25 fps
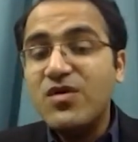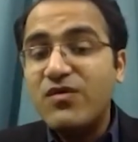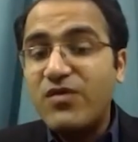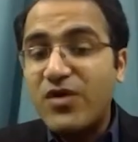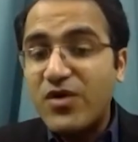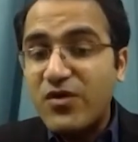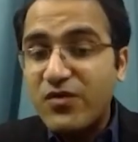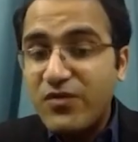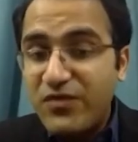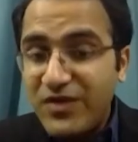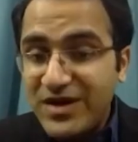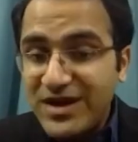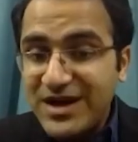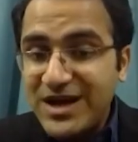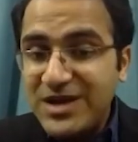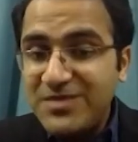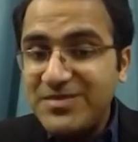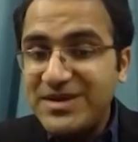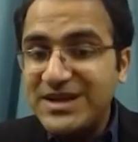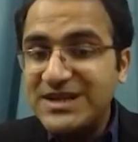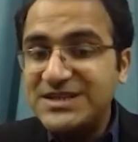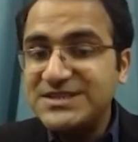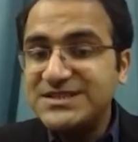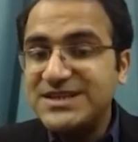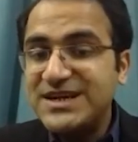For fungal
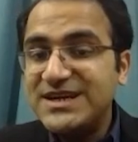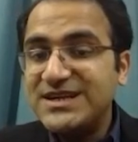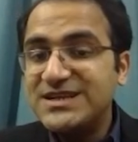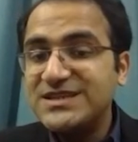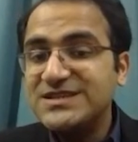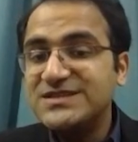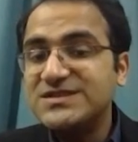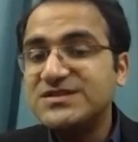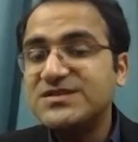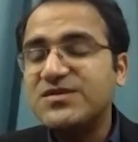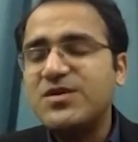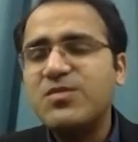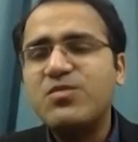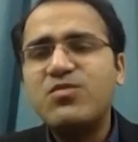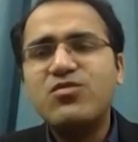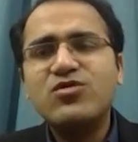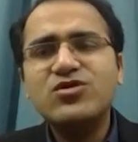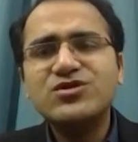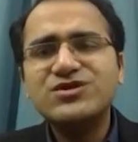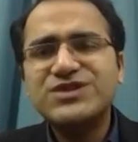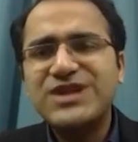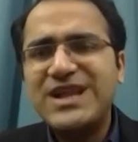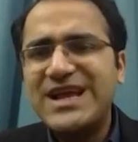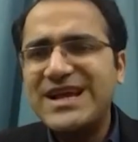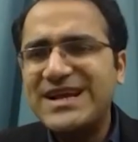meningitis,
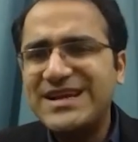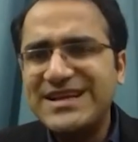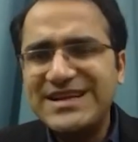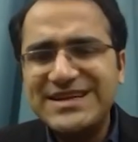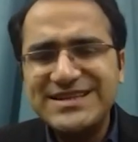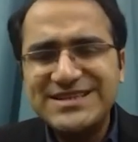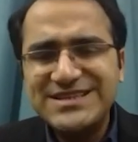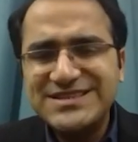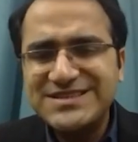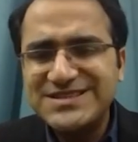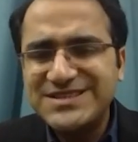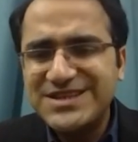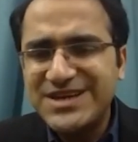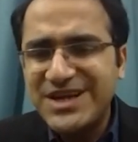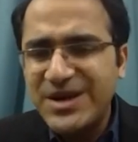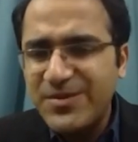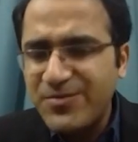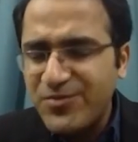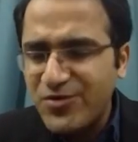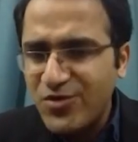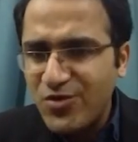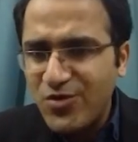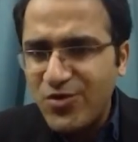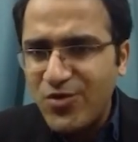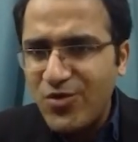most likely it is
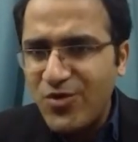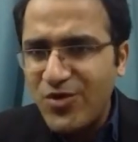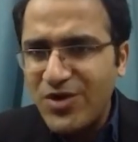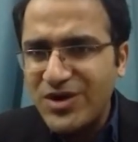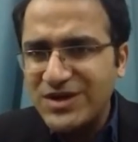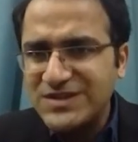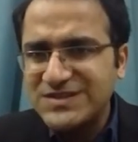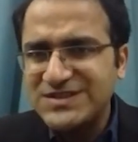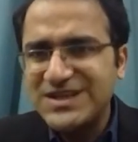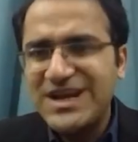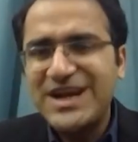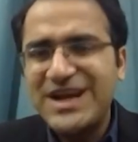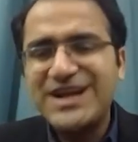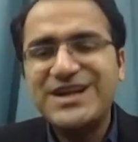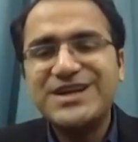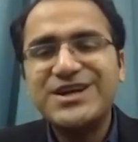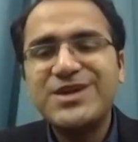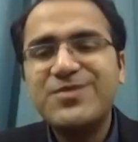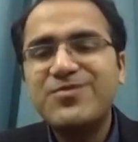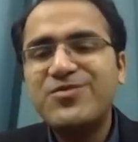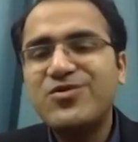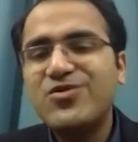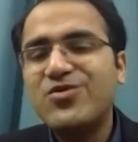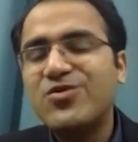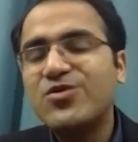cryptococcus, and
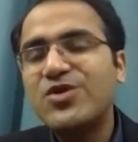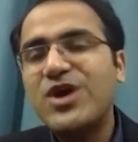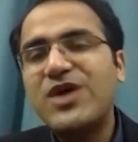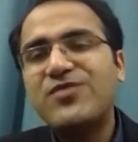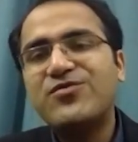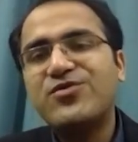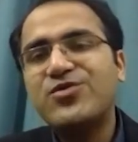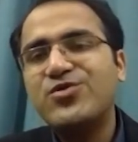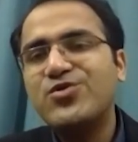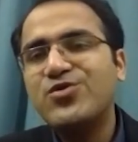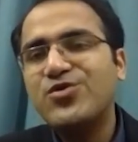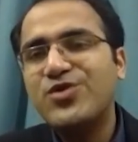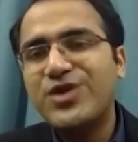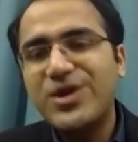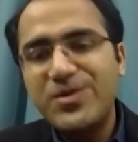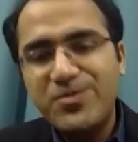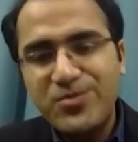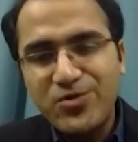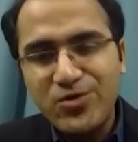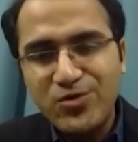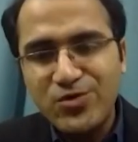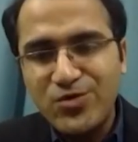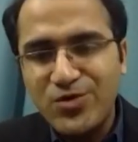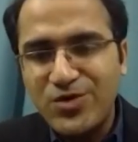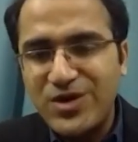we have to do
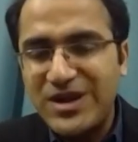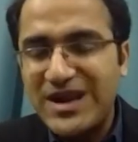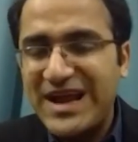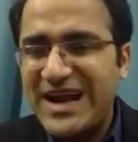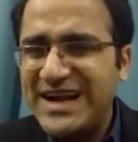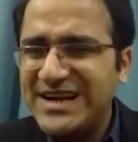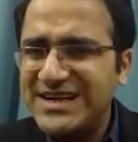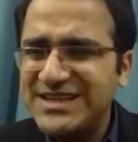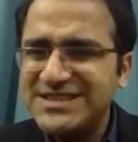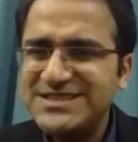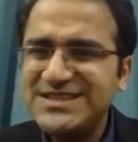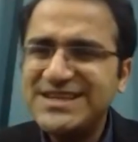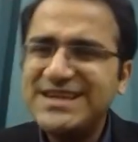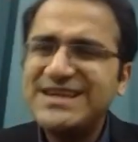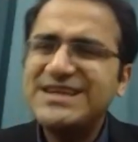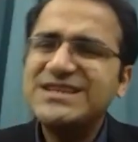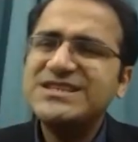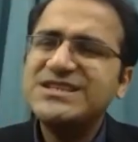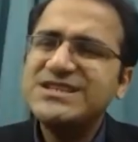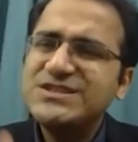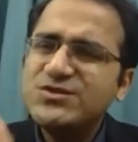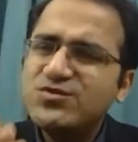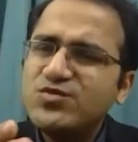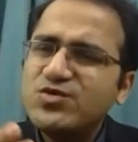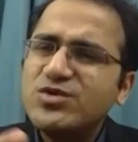cryptococcal antigen, and
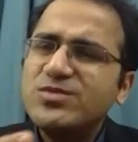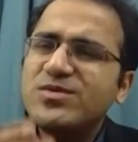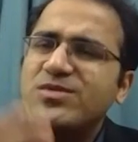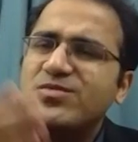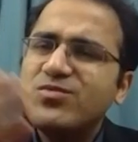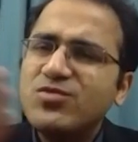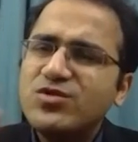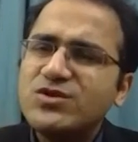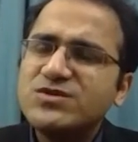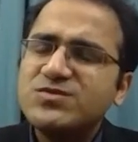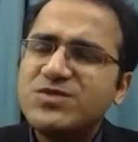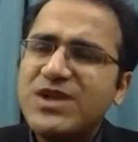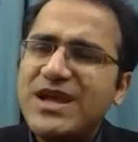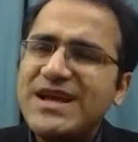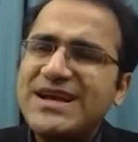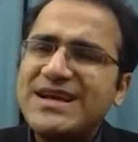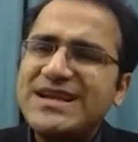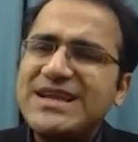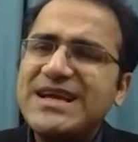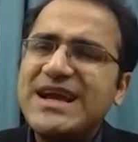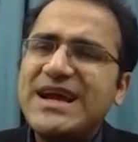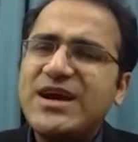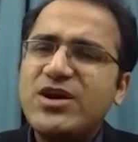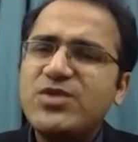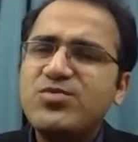these would be most
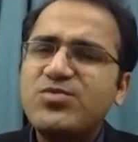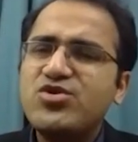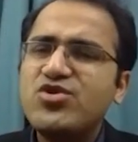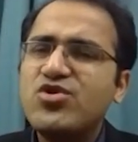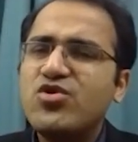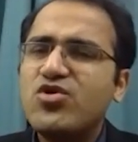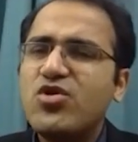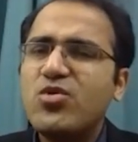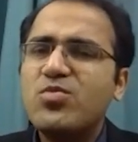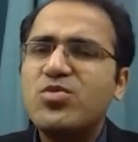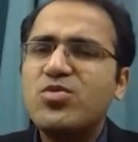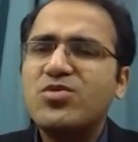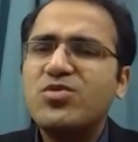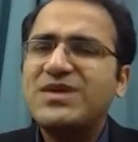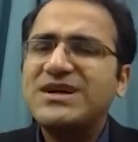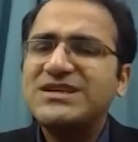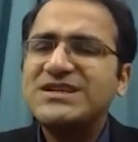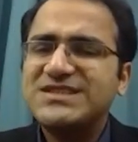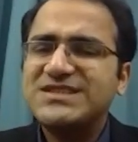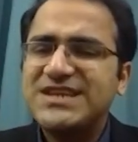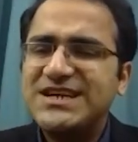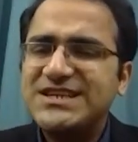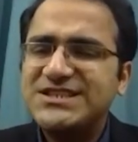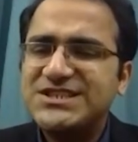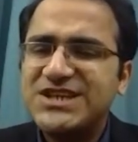likely
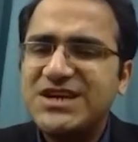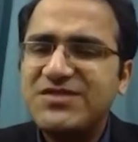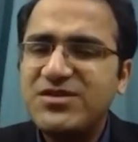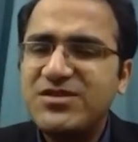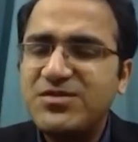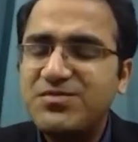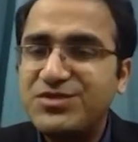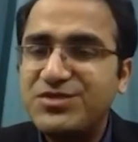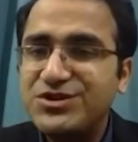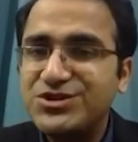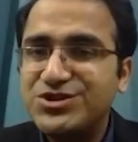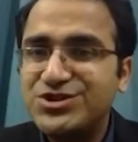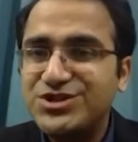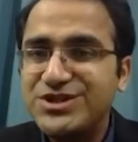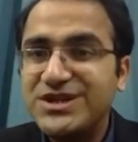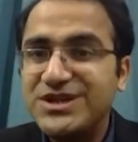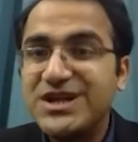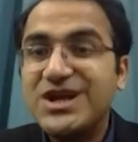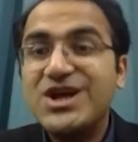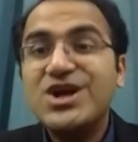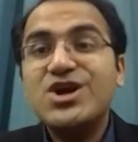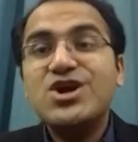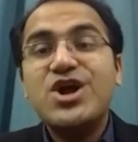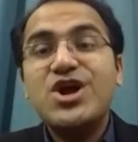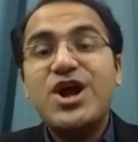immunocompromised HIV patient,
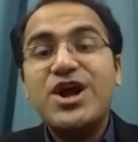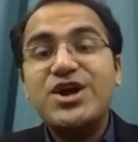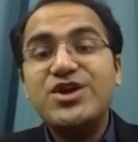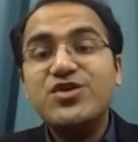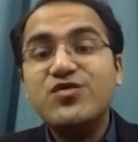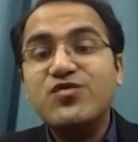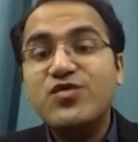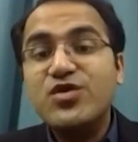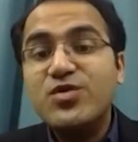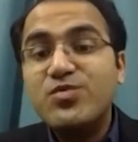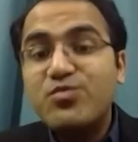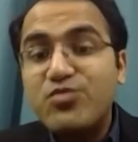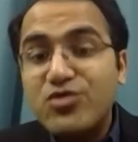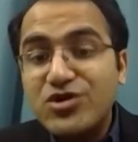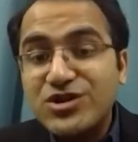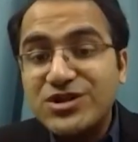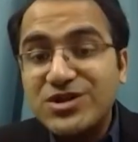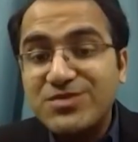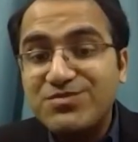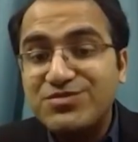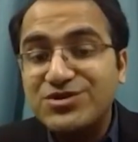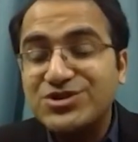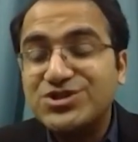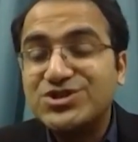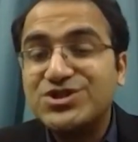and you would put the
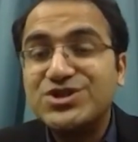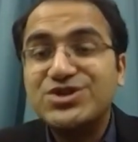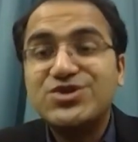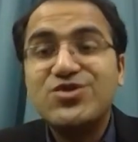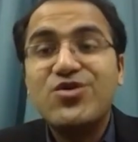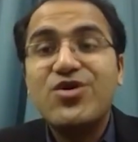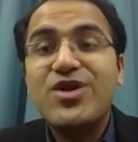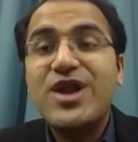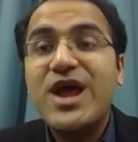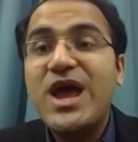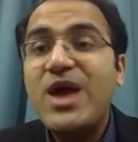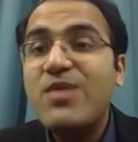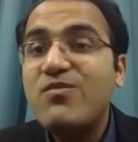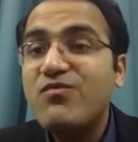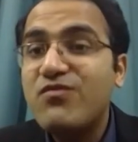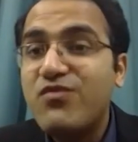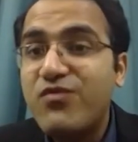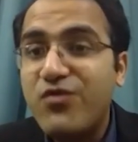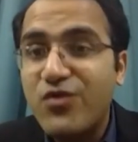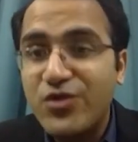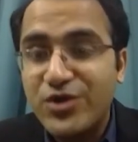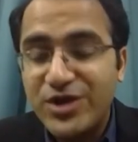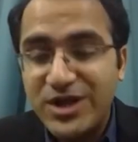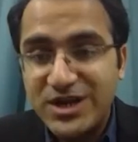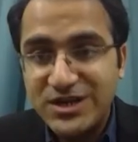patient on
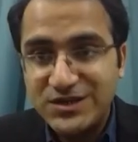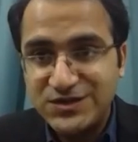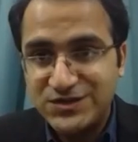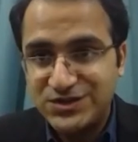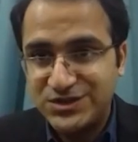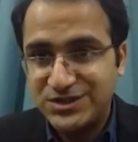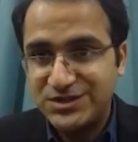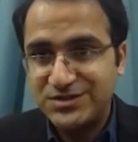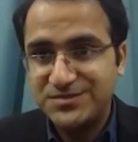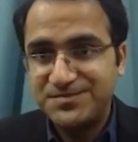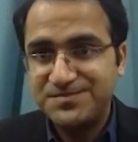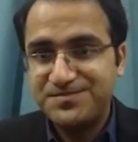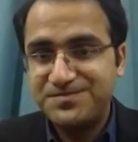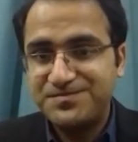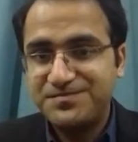amphotericin.